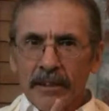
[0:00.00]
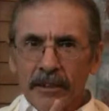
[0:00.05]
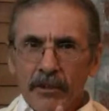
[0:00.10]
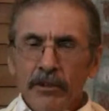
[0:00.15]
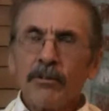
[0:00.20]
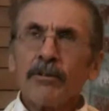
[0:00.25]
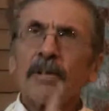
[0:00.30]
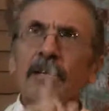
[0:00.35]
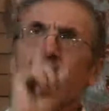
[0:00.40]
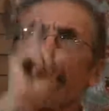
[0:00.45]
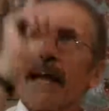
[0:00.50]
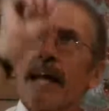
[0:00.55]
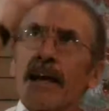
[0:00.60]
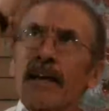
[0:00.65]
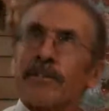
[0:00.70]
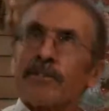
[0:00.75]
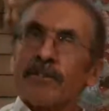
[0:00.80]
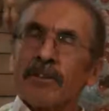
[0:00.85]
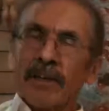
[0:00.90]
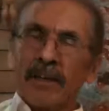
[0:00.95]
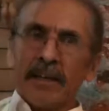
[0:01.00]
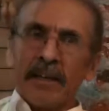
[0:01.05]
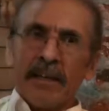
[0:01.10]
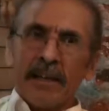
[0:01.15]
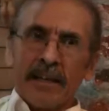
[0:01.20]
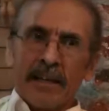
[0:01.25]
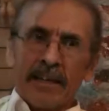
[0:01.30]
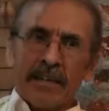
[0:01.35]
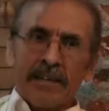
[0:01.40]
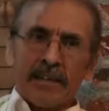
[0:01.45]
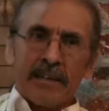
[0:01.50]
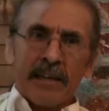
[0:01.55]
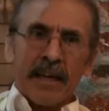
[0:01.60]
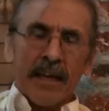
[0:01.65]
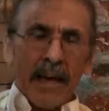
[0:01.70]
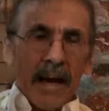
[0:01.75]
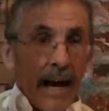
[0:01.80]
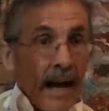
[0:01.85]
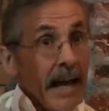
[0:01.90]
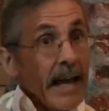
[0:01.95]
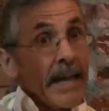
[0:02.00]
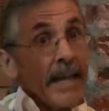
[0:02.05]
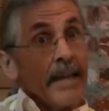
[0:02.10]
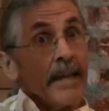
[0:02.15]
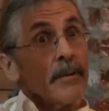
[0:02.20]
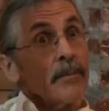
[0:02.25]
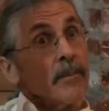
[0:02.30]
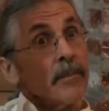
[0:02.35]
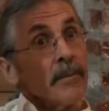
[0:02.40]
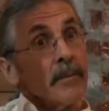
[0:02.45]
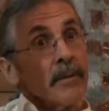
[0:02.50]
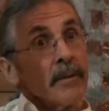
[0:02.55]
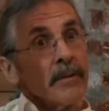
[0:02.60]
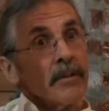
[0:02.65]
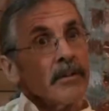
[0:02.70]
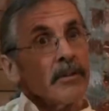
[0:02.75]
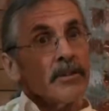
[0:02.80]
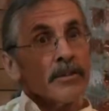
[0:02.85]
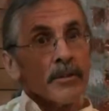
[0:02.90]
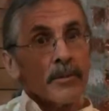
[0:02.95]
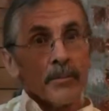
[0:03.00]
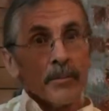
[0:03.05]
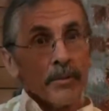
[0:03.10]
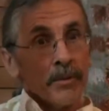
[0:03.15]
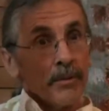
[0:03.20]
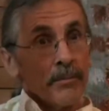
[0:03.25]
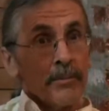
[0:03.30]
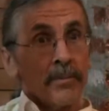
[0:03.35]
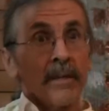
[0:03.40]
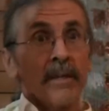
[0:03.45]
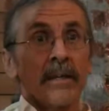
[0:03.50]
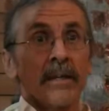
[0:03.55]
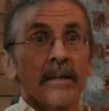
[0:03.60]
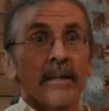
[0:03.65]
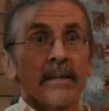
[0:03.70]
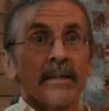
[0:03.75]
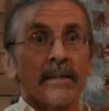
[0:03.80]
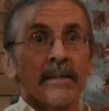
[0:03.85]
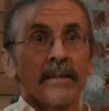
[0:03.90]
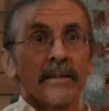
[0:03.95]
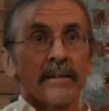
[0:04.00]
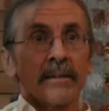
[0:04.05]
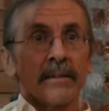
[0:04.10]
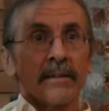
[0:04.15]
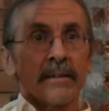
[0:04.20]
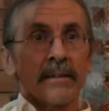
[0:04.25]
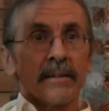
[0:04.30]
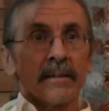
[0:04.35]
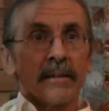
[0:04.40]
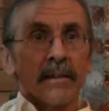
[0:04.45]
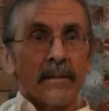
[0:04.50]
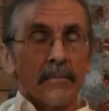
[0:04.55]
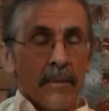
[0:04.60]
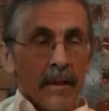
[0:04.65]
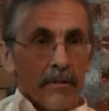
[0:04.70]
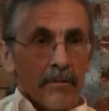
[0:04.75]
You can actually say, I am the Supreme Being. As a